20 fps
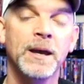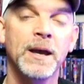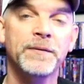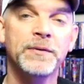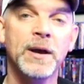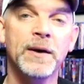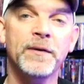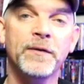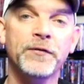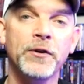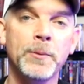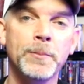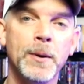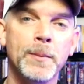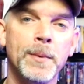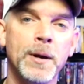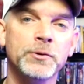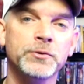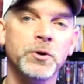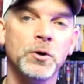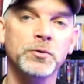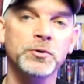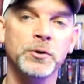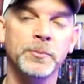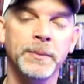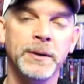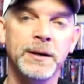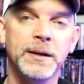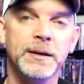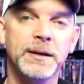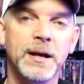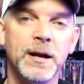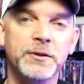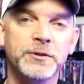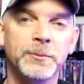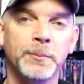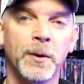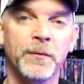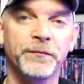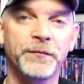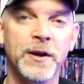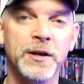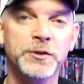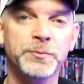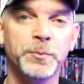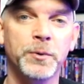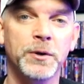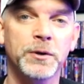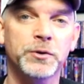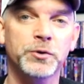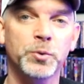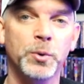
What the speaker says: If you haven't found me on my social media accounts, I'm on Facebook,